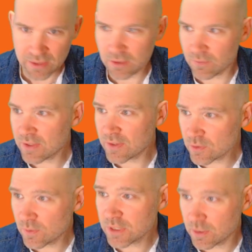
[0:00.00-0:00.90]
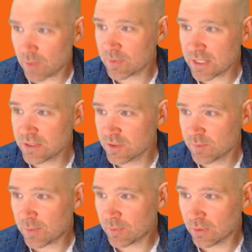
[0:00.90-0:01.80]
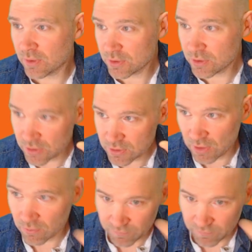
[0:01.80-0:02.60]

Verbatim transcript: you know, there's always going to be a percentage of people that, that don't